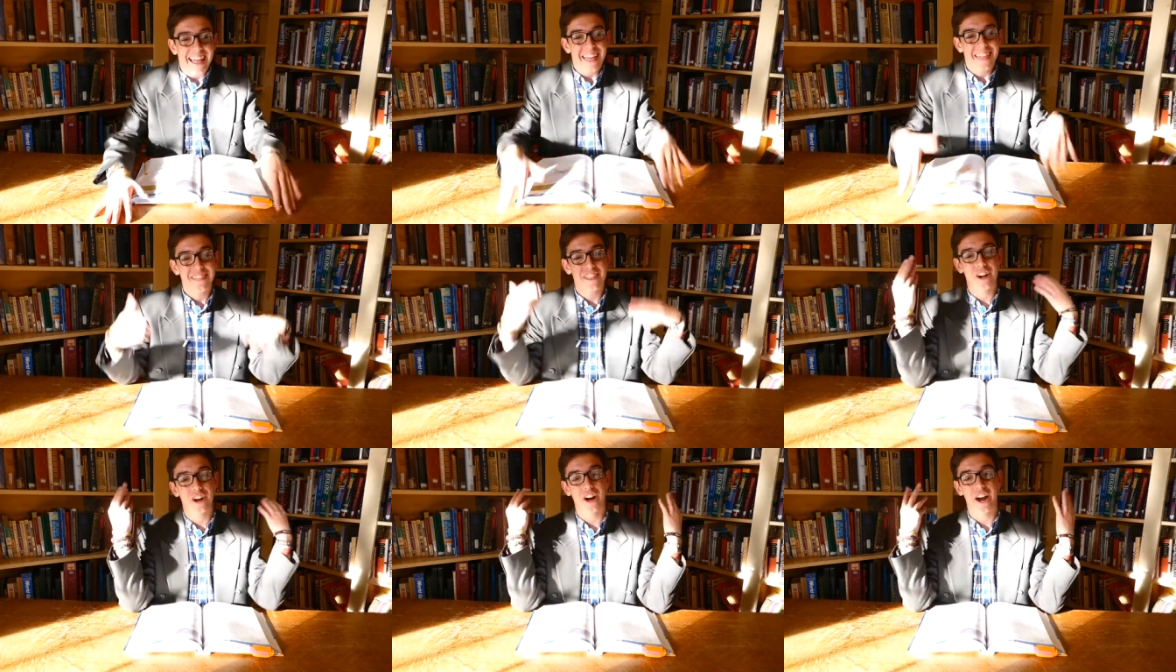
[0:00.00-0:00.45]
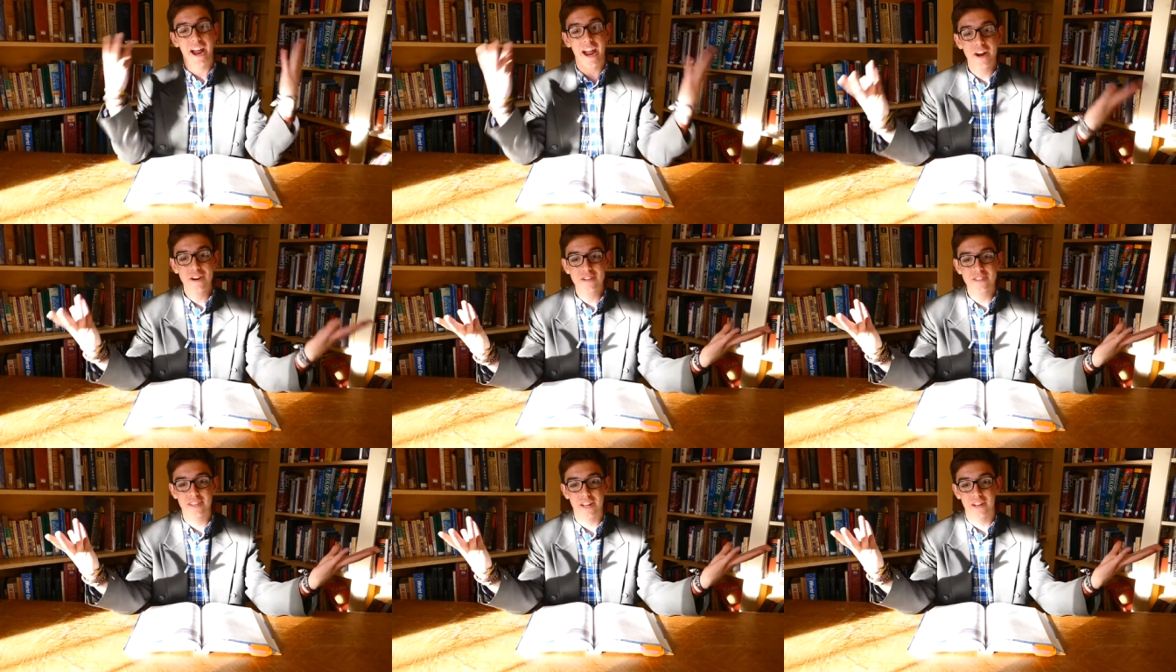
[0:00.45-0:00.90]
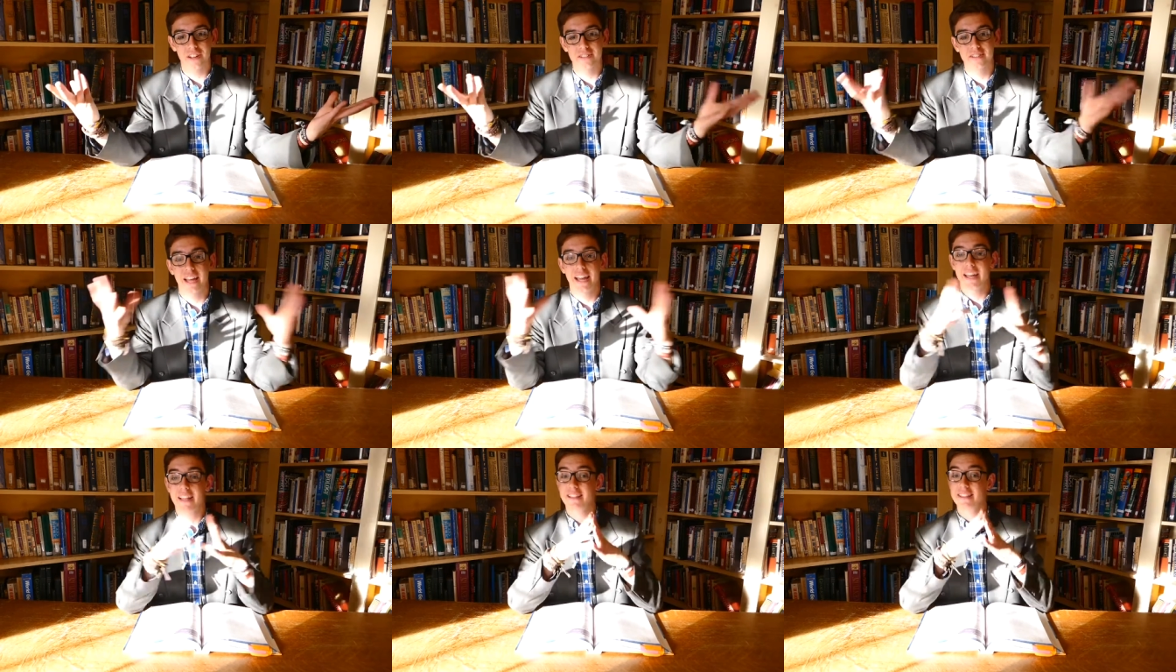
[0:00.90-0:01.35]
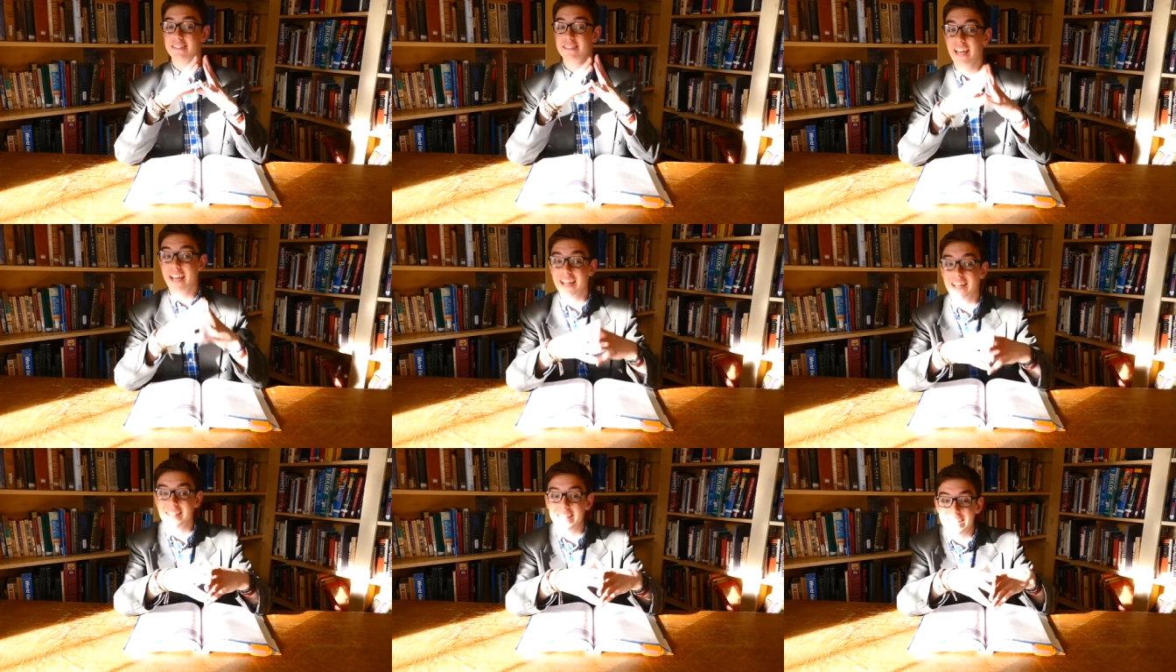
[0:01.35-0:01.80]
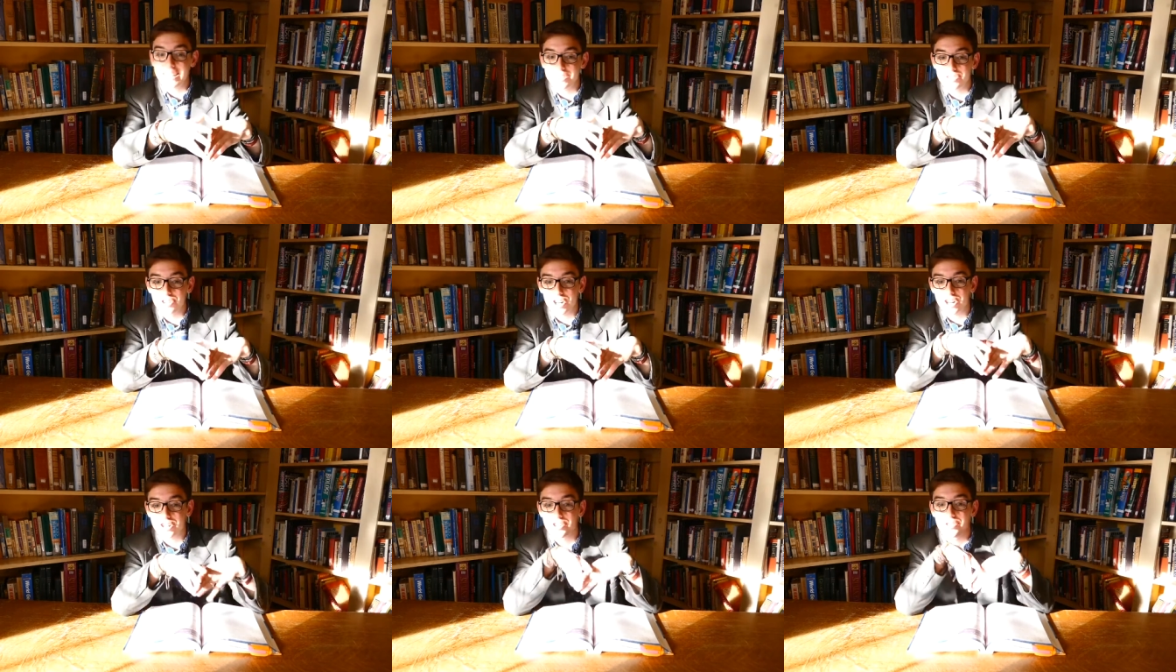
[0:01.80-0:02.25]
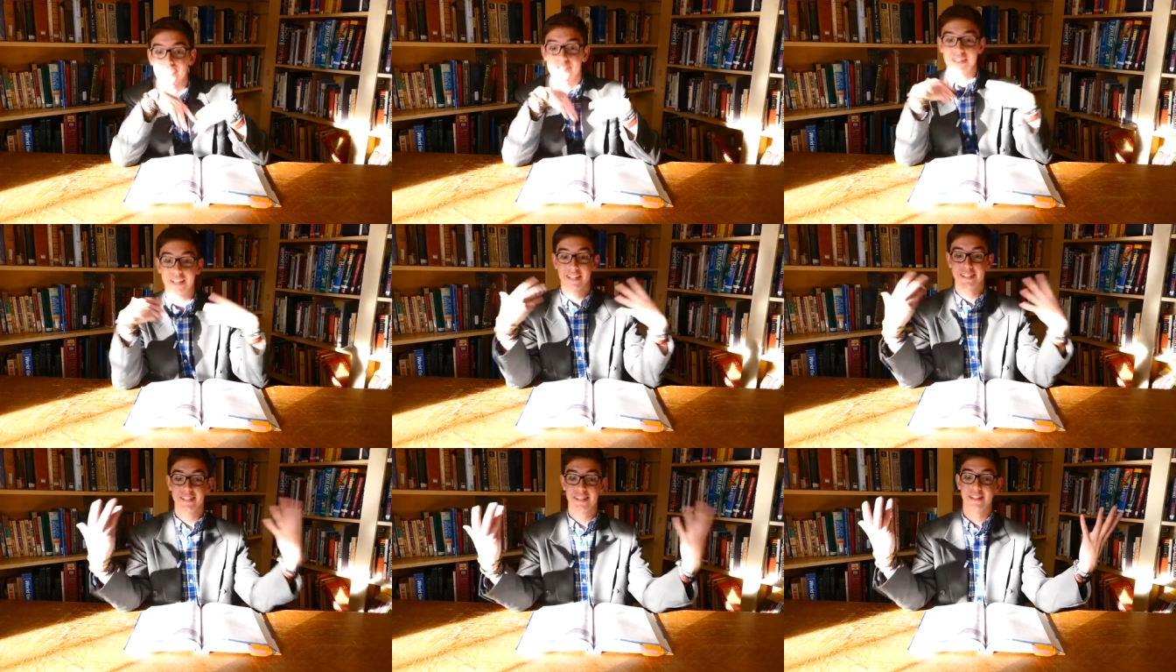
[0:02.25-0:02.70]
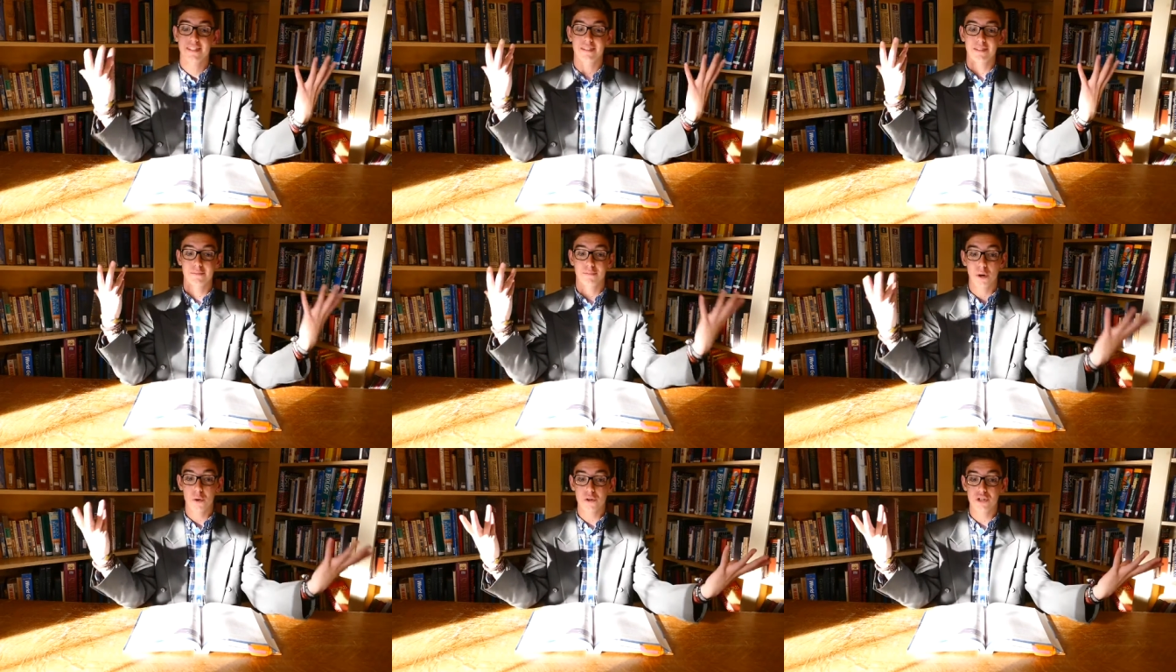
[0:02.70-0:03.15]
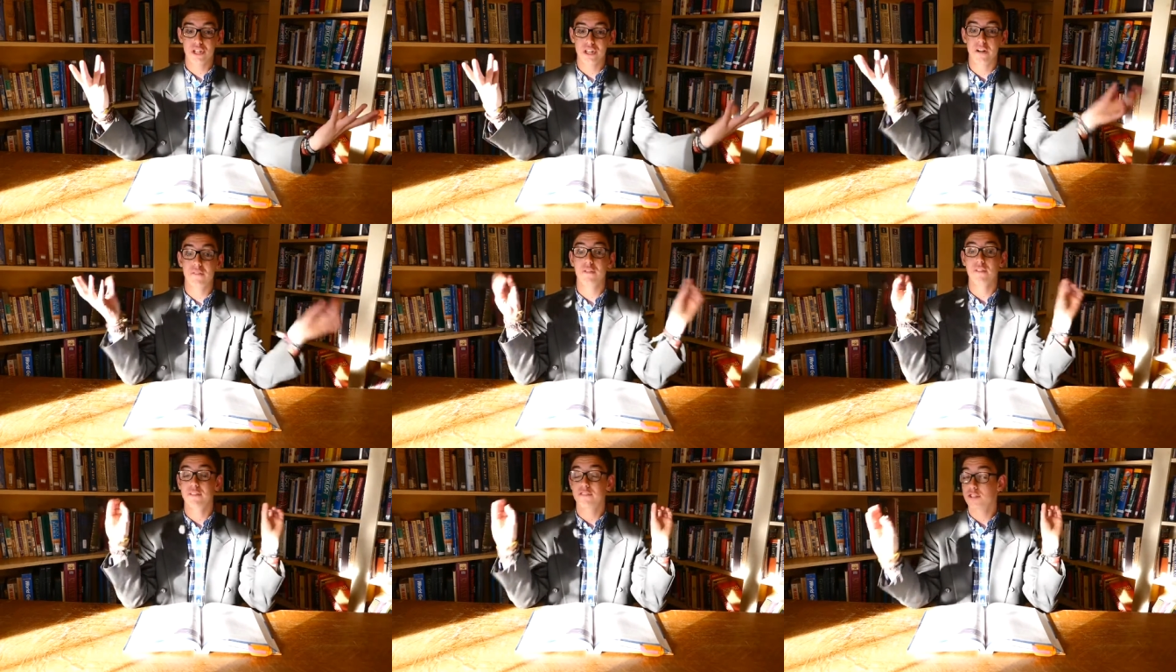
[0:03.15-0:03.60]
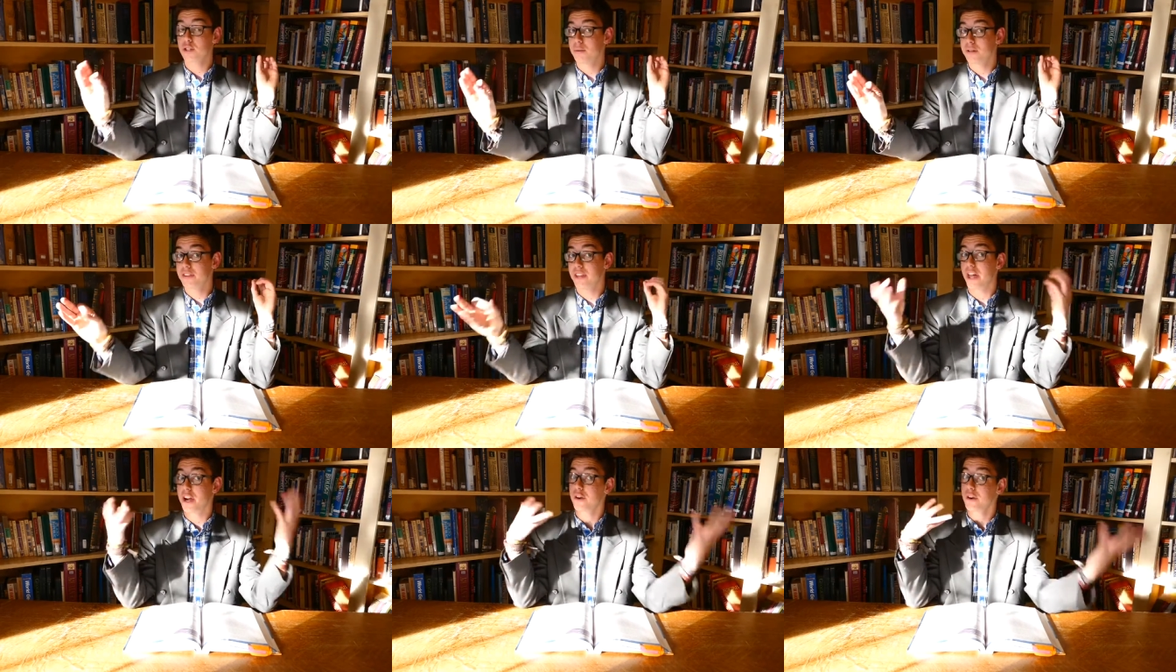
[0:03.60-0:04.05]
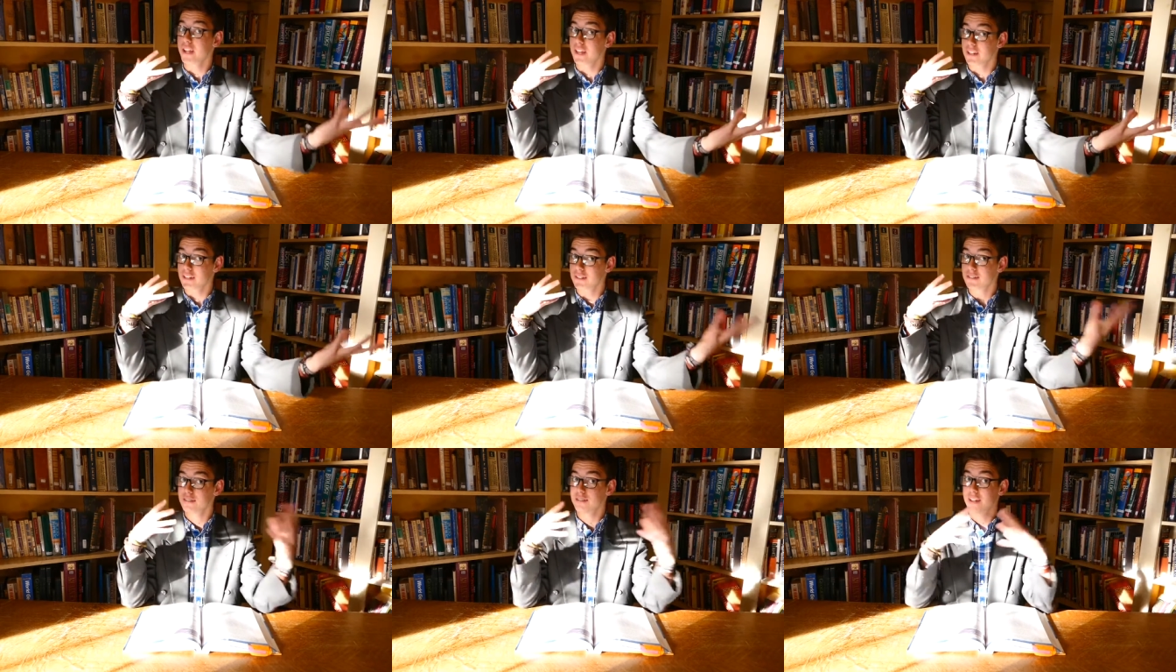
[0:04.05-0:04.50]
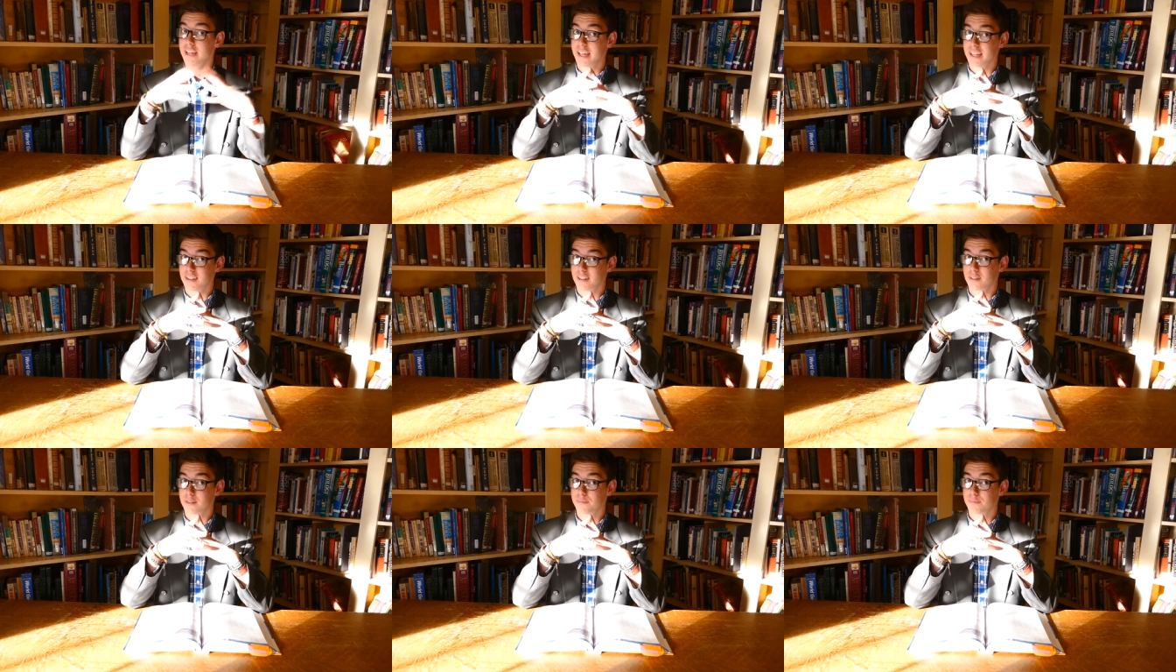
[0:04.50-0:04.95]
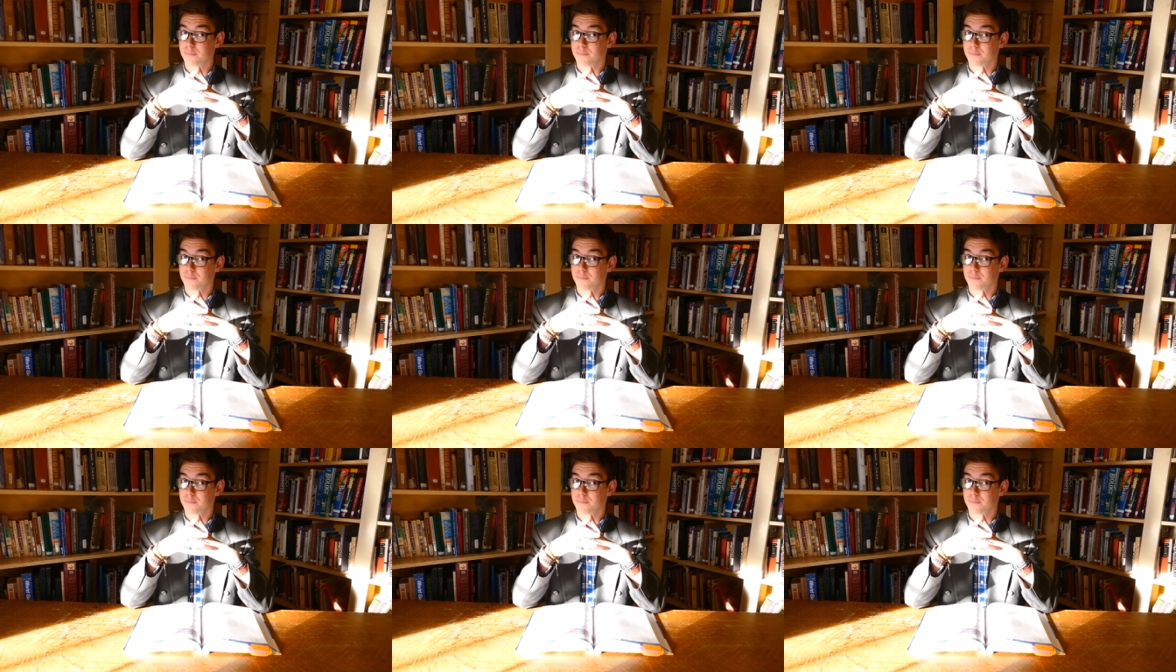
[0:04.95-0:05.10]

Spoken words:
There are hair cells and sac-like structures that sense the motion of the fluid that are in it.